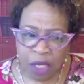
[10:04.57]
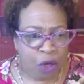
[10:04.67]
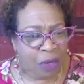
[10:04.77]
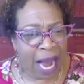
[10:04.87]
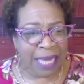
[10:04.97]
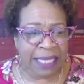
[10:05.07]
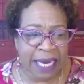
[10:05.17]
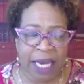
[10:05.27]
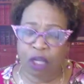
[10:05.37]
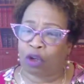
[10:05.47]
You got
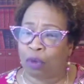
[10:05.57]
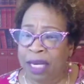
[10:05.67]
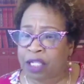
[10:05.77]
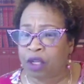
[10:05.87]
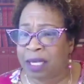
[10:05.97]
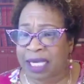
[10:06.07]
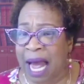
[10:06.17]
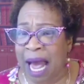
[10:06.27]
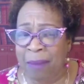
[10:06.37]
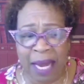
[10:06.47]
to increase your
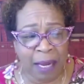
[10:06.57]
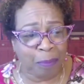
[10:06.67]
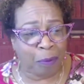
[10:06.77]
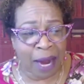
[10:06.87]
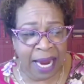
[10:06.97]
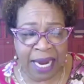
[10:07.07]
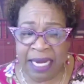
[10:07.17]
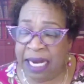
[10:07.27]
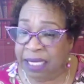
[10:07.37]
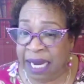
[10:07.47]
time in praying
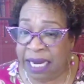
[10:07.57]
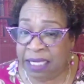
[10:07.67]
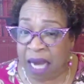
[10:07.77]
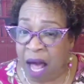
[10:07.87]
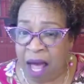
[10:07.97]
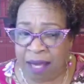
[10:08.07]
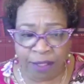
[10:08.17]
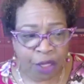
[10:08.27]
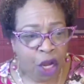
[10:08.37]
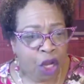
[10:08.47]
in
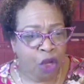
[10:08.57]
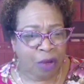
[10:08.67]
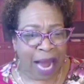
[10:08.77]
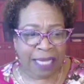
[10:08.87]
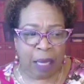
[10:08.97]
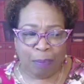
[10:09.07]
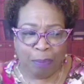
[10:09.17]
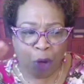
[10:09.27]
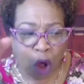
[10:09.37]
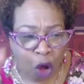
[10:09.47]
tongues. You got to
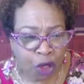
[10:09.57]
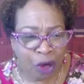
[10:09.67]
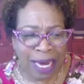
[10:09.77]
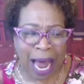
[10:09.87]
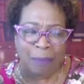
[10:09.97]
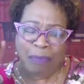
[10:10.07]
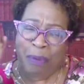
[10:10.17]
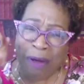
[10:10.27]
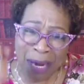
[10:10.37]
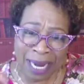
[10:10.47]
pull. You're not
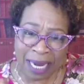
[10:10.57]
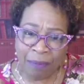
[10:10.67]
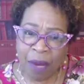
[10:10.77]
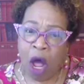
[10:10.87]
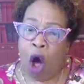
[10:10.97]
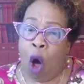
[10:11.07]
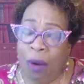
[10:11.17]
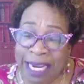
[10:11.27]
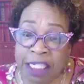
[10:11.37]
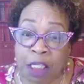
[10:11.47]
pulling.
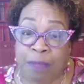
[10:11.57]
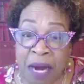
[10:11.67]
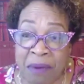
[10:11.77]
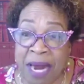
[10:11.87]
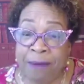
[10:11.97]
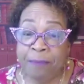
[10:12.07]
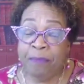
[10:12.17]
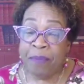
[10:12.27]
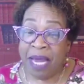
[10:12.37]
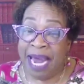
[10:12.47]
Holy Spirit
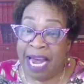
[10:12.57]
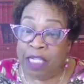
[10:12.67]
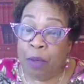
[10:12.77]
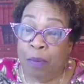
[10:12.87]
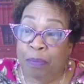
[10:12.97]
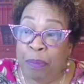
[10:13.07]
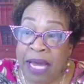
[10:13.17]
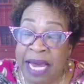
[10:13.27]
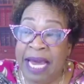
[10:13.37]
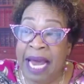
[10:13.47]
is,
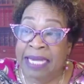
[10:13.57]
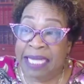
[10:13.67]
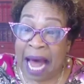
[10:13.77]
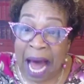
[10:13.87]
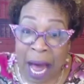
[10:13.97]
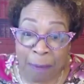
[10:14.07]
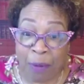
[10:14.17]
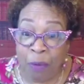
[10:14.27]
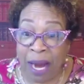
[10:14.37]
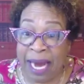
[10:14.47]
he is
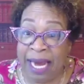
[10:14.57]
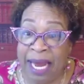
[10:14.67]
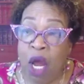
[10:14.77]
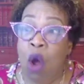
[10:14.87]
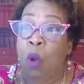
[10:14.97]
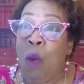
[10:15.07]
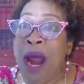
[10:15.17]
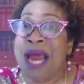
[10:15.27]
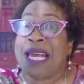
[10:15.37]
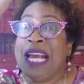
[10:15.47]
operating
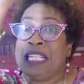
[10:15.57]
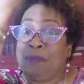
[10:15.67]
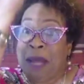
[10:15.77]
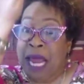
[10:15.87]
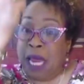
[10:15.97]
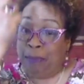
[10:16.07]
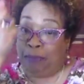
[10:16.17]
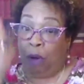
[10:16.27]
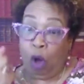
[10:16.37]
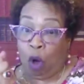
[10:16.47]
where he's being
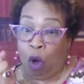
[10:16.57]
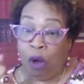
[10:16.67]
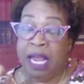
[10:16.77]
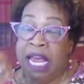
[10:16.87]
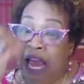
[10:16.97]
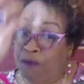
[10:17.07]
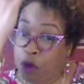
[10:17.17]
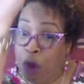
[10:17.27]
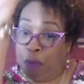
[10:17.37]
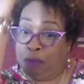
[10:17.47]
pulled. If
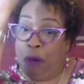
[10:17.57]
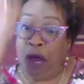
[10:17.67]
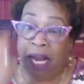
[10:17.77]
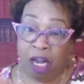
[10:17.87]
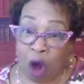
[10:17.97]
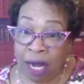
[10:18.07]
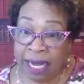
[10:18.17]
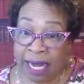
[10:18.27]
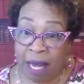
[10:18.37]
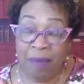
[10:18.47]
you're pulling on
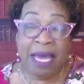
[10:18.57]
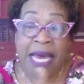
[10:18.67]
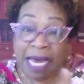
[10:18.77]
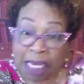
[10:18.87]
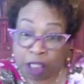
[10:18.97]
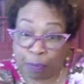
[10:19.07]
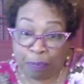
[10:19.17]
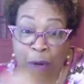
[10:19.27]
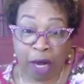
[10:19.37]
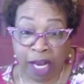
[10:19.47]
him, he's
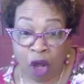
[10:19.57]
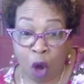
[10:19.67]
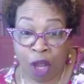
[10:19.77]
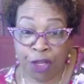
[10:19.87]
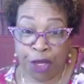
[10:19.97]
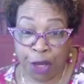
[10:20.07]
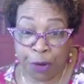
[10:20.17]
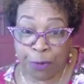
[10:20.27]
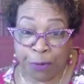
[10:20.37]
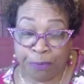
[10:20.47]
pulling on
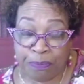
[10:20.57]
you.